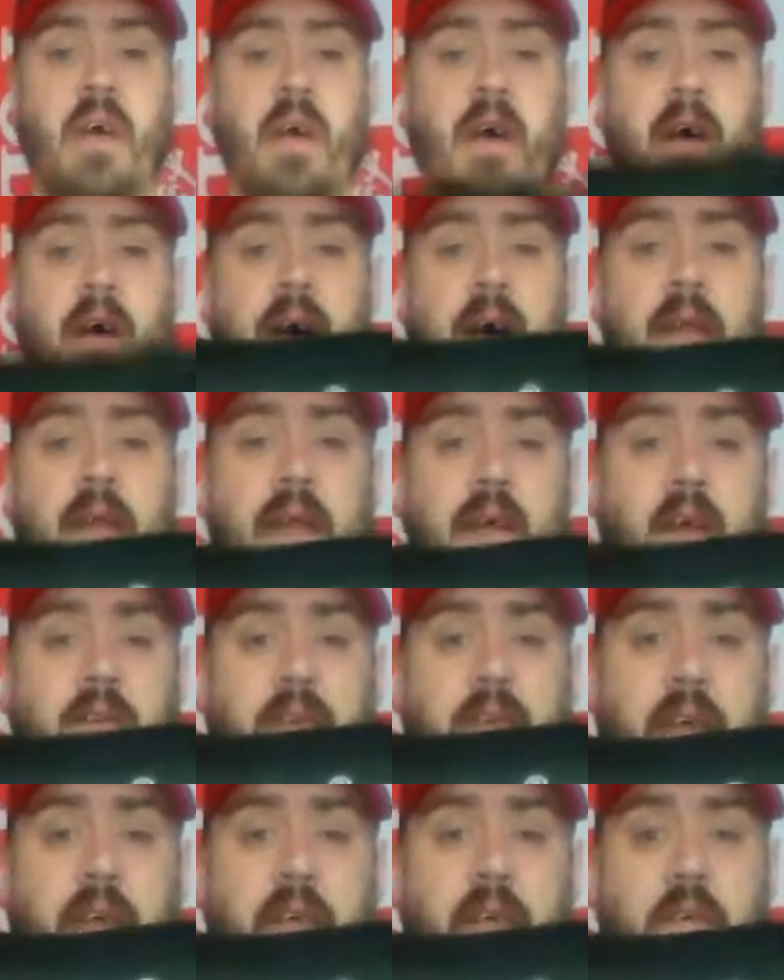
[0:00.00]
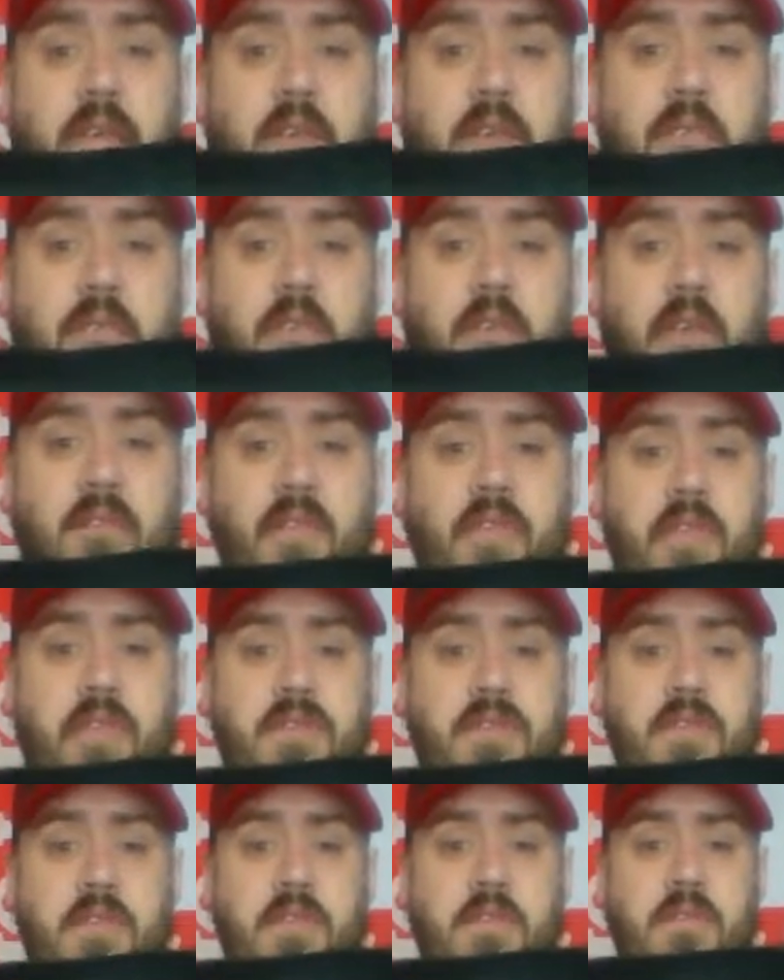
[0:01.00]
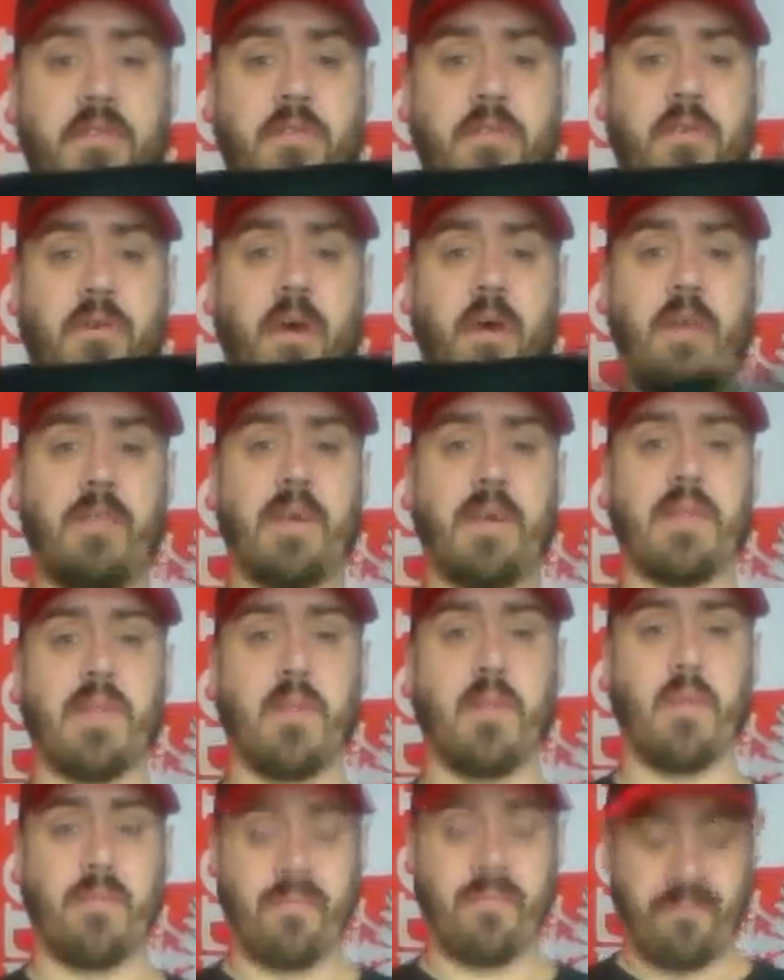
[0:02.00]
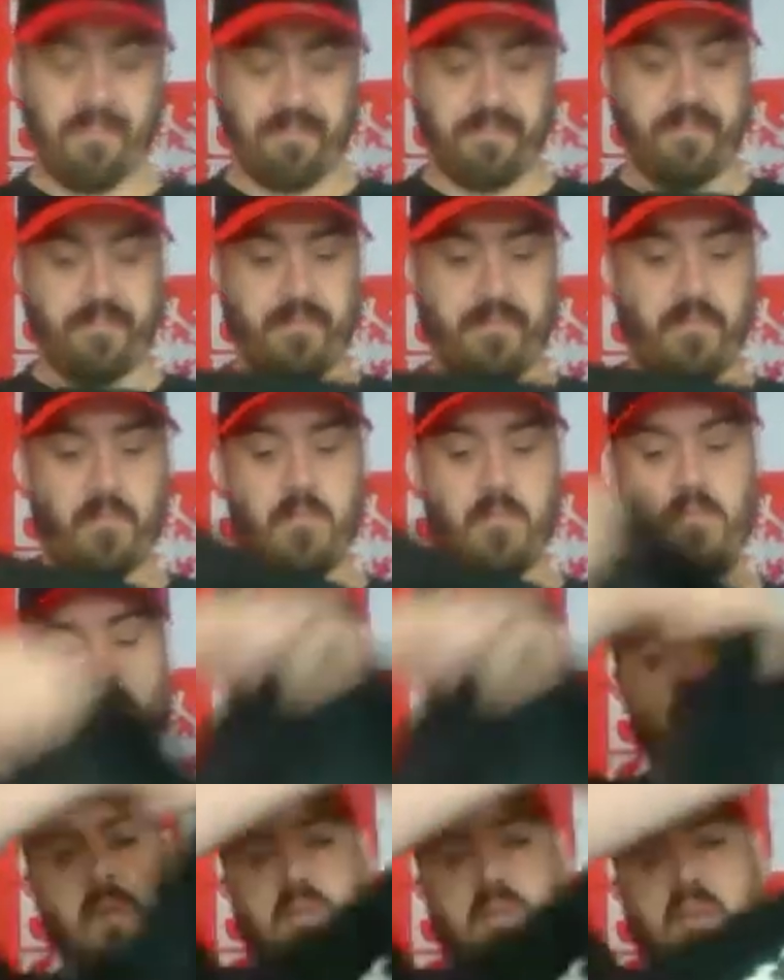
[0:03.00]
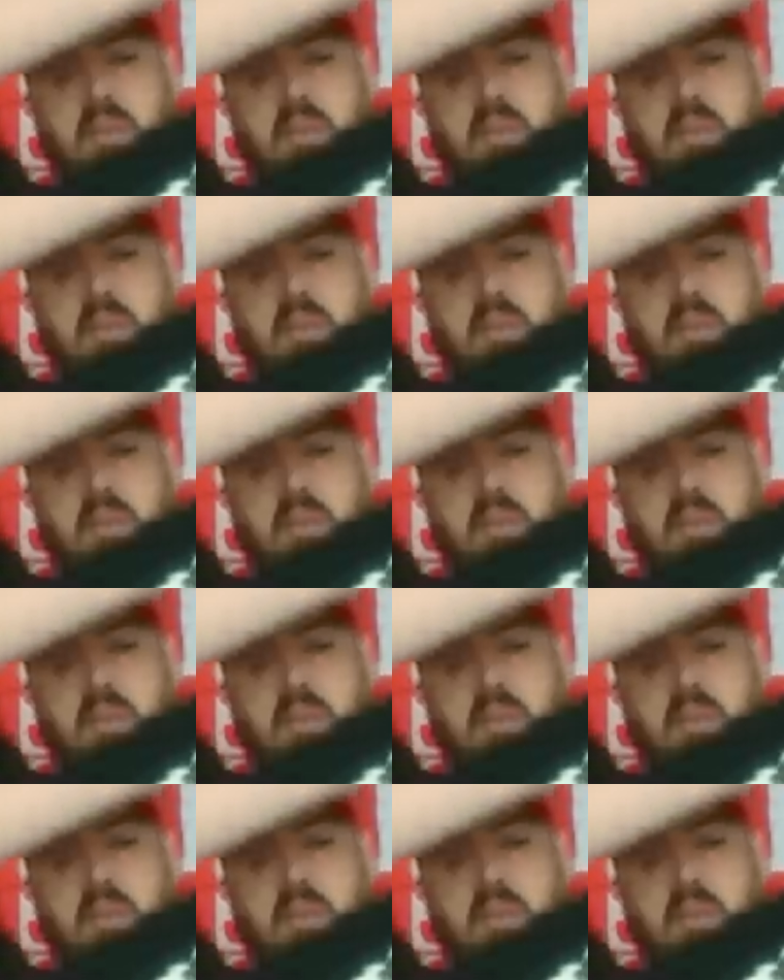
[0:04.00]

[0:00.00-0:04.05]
And I got the Vaudevillains, quite manly one. The